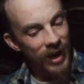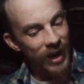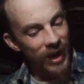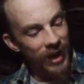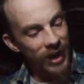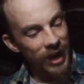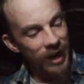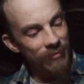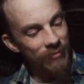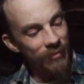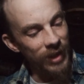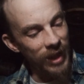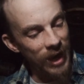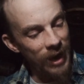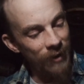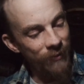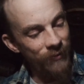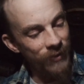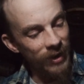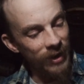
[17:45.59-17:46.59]
and I'm
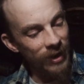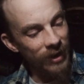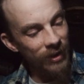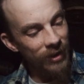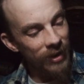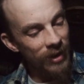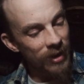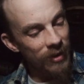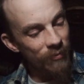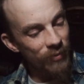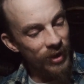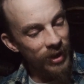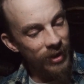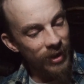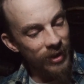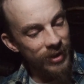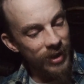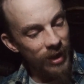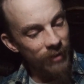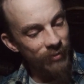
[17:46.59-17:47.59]
laughing
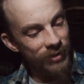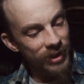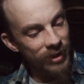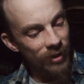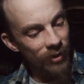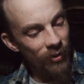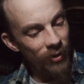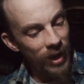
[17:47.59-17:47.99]
because I'm so